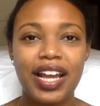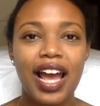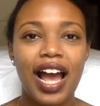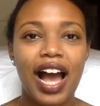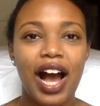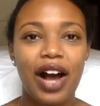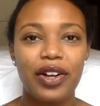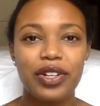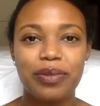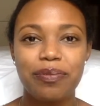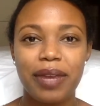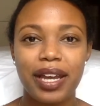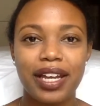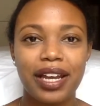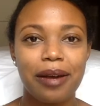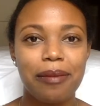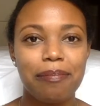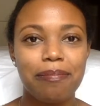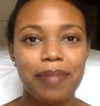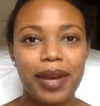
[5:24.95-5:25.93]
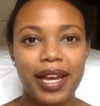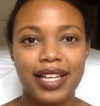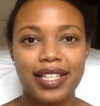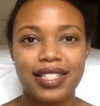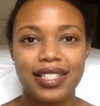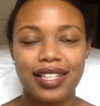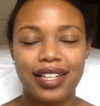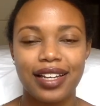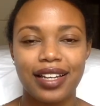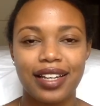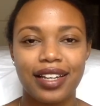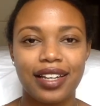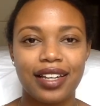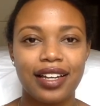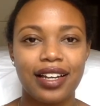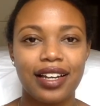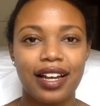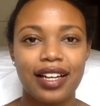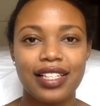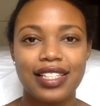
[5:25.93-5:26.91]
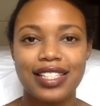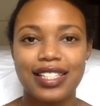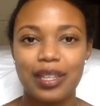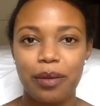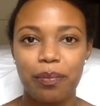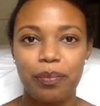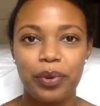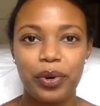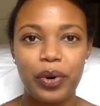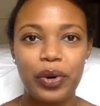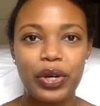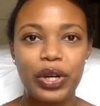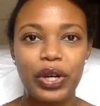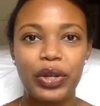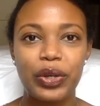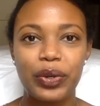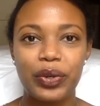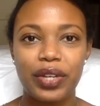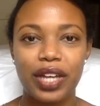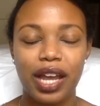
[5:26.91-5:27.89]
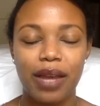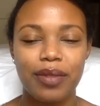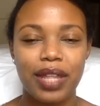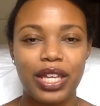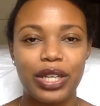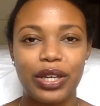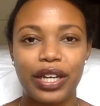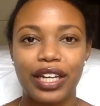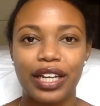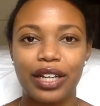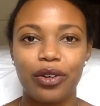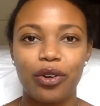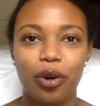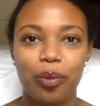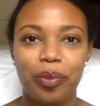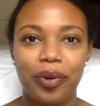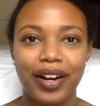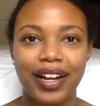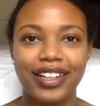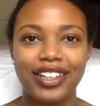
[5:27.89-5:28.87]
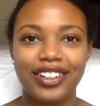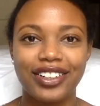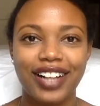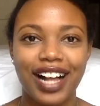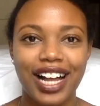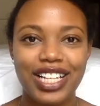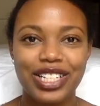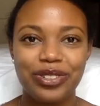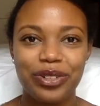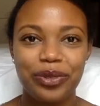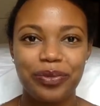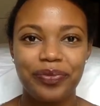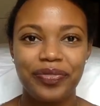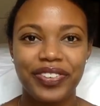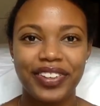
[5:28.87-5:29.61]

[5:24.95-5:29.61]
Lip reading: how to make a basic, simple Kahoot game that you can incorporate in your classroom.